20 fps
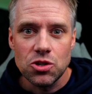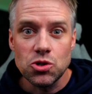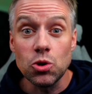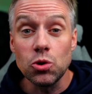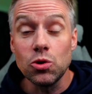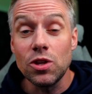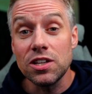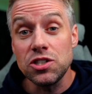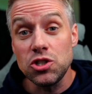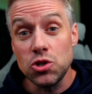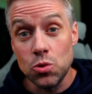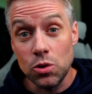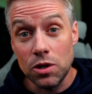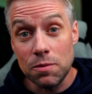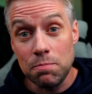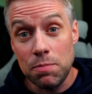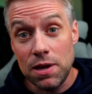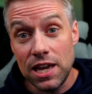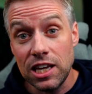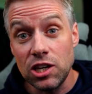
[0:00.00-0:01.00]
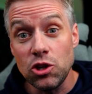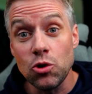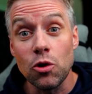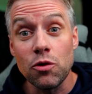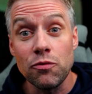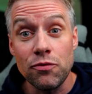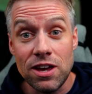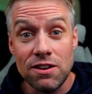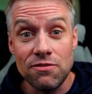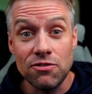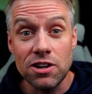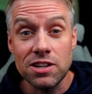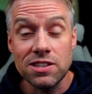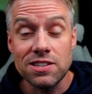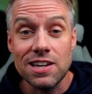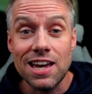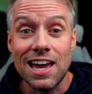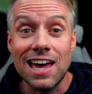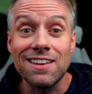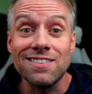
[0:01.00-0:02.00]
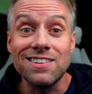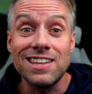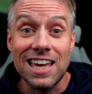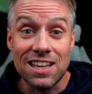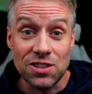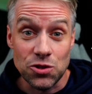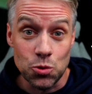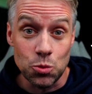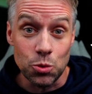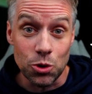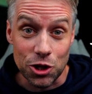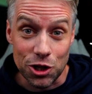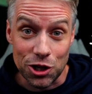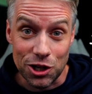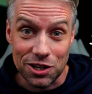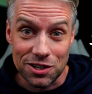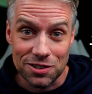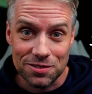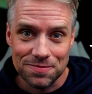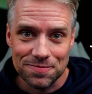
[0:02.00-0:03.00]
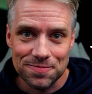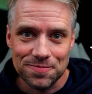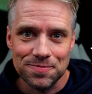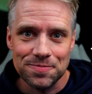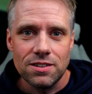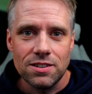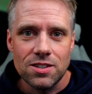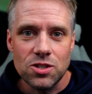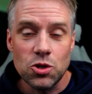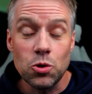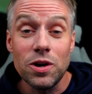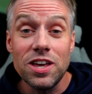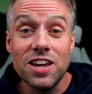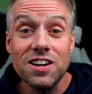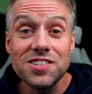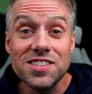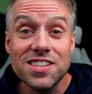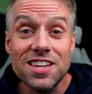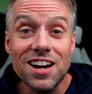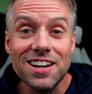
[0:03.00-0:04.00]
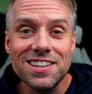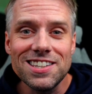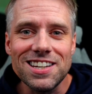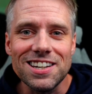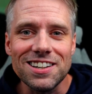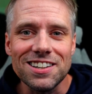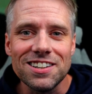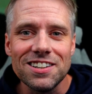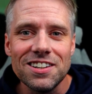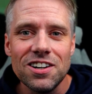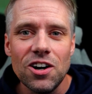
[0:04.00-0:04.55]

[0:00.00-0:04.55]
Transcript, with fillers: so that you can pick your favorite and get to work. So here's the idea.